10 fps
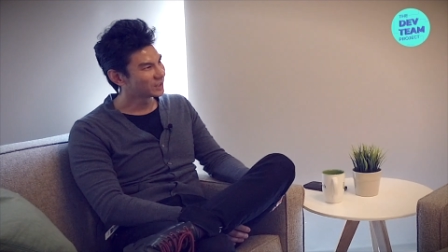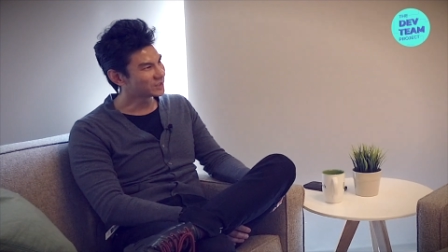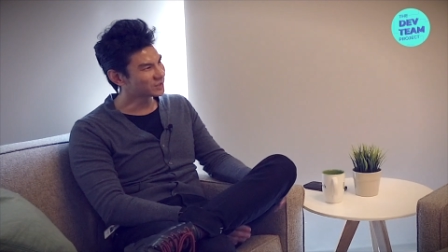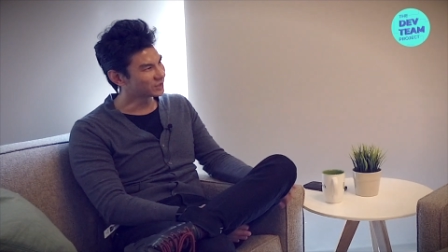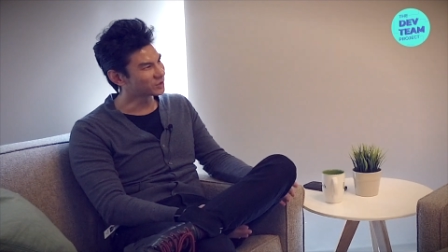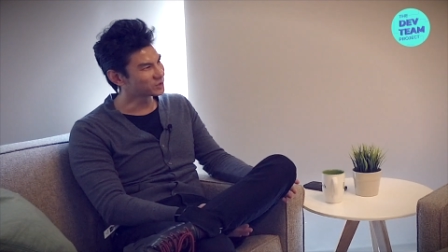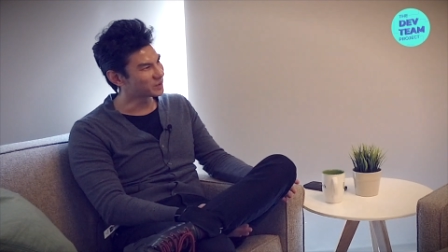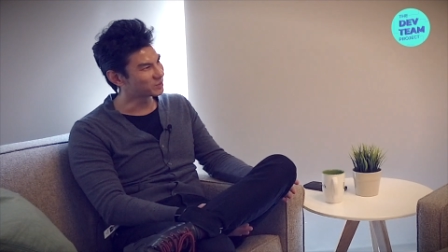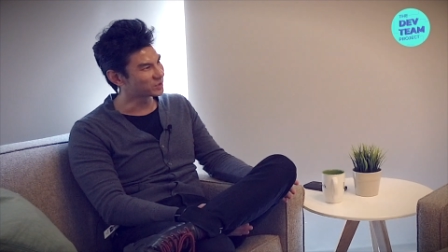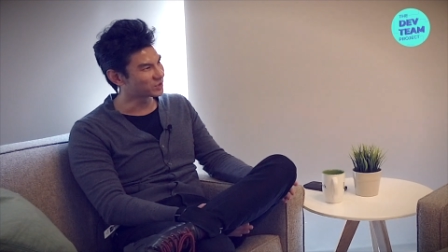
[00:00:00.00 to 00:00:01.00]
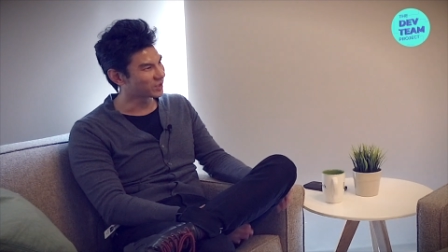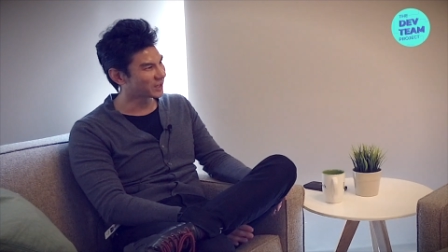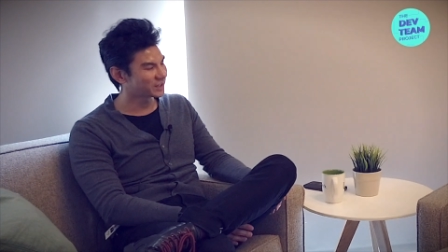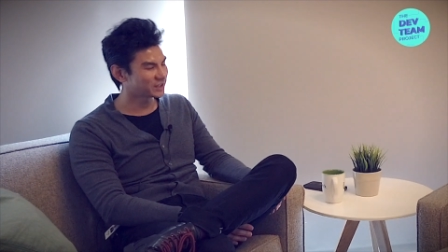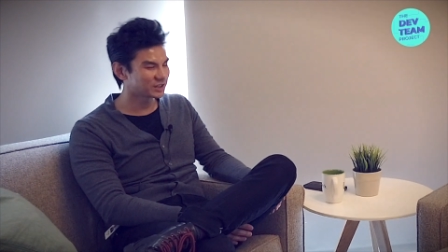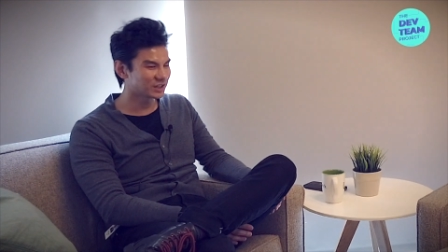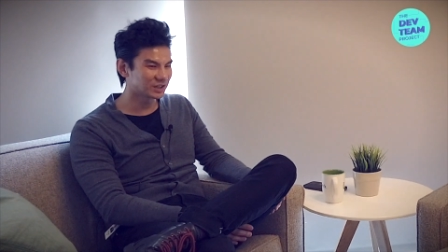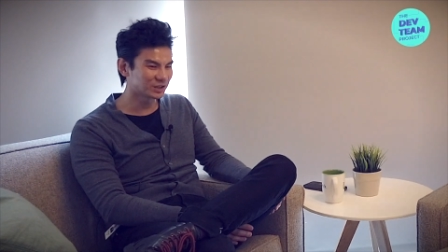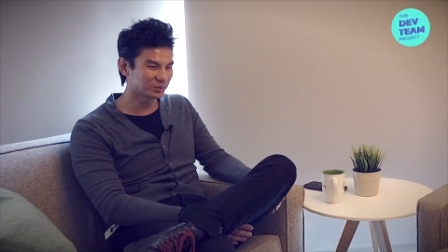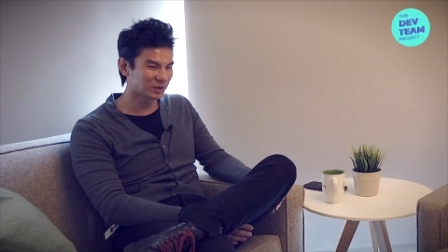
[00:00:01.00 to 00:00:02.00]
Is to encourage people to try it.
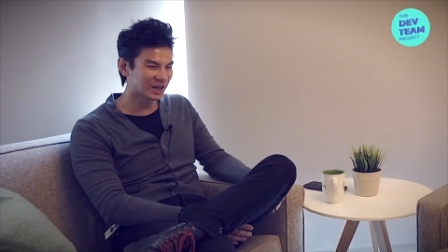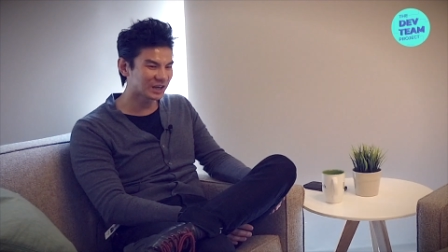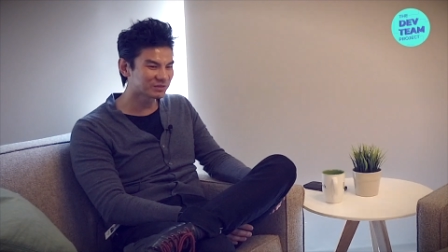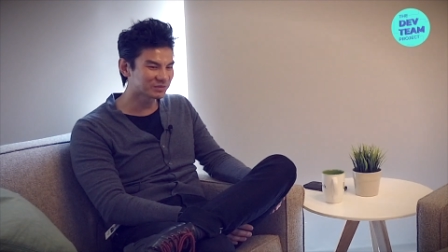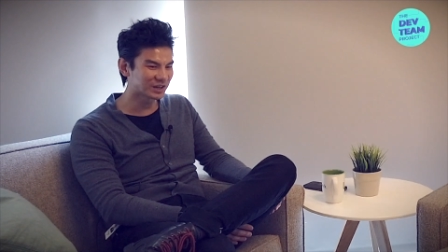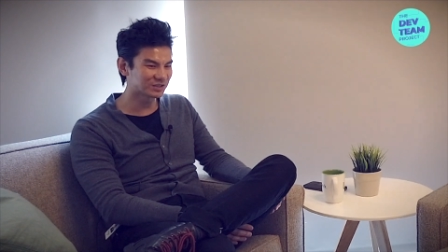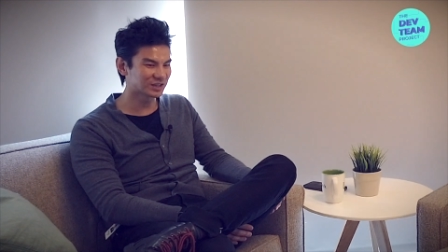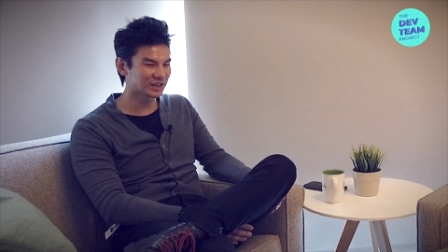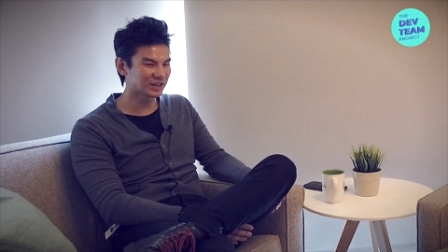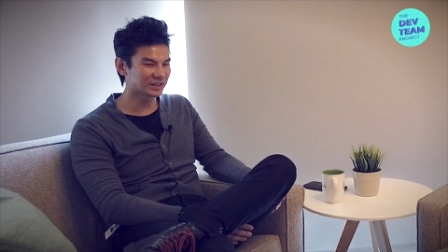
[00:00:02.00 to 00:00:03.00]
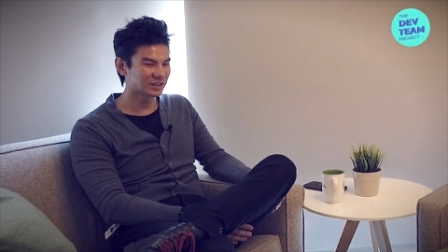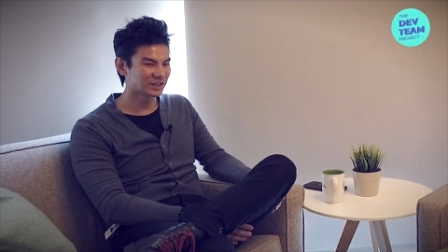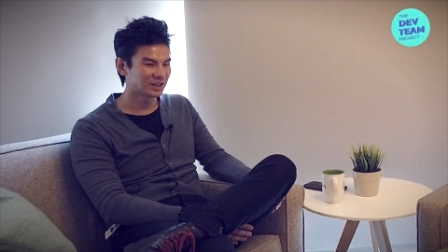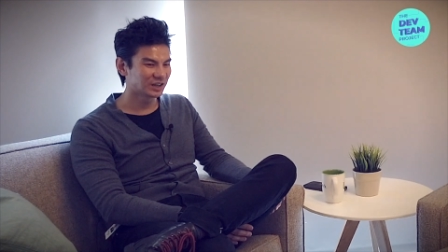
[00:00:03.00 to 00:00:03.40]
I have found that